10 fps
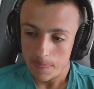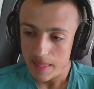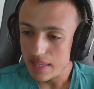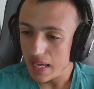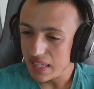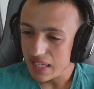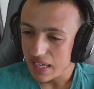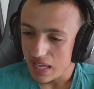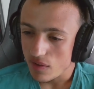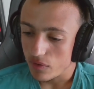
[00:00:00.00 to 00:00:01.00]
Then he
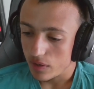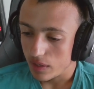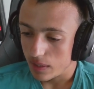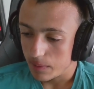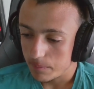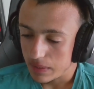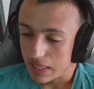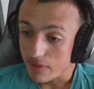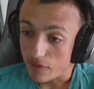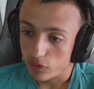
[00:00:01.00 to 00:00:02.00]
gave
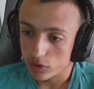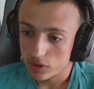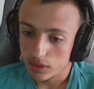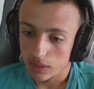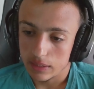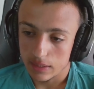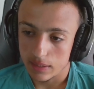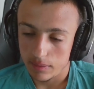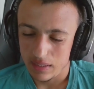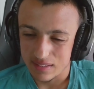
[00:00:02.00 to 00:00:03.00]
effort in
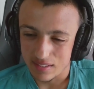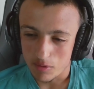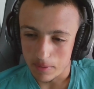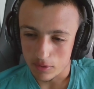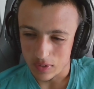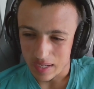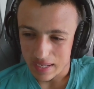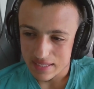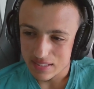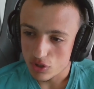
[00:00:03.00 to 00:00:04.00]
the second part of the
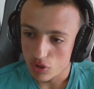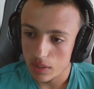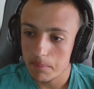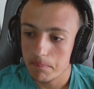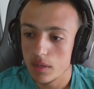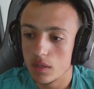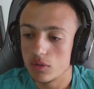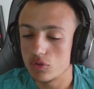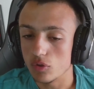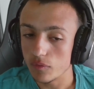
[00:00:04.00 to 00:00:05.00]
race actually,
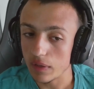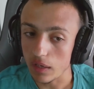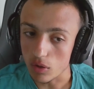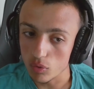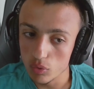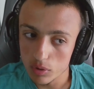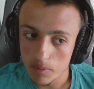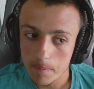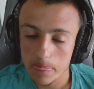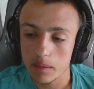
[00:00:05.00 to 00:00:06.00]
so very good.
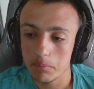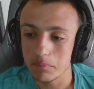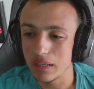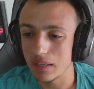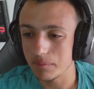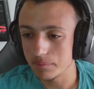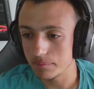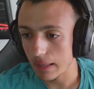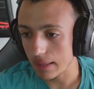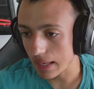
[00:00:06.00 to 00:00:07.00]
But
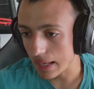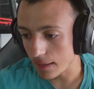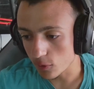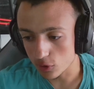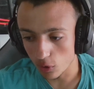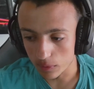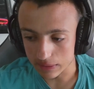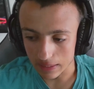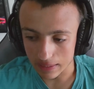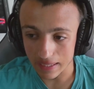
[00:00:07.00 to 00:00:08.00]
again, he was lower
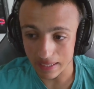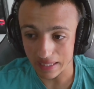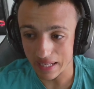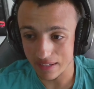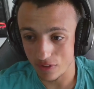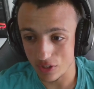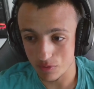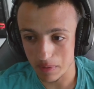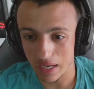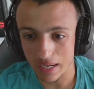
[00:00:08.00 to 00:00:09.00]
than Leclerc. Leclerc finished
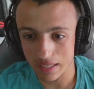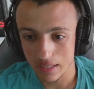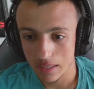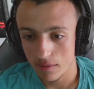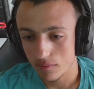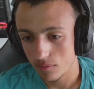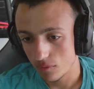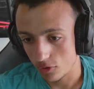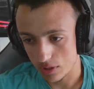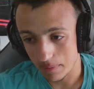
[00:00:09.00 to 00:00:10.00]
behind
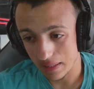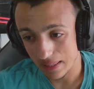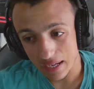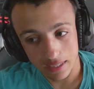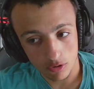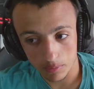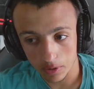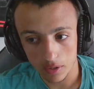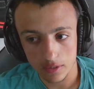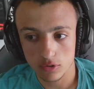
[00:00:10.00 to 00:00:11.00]
for some unlucky, to be
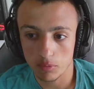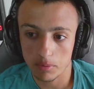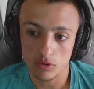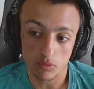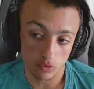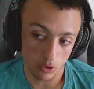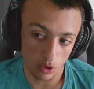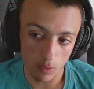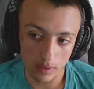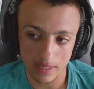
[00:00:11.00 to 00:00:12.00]
honest, not because he was
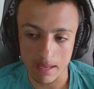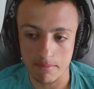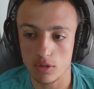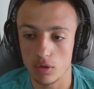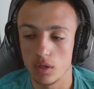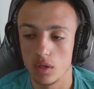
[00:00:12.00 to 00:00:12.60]
lower than Hamilton.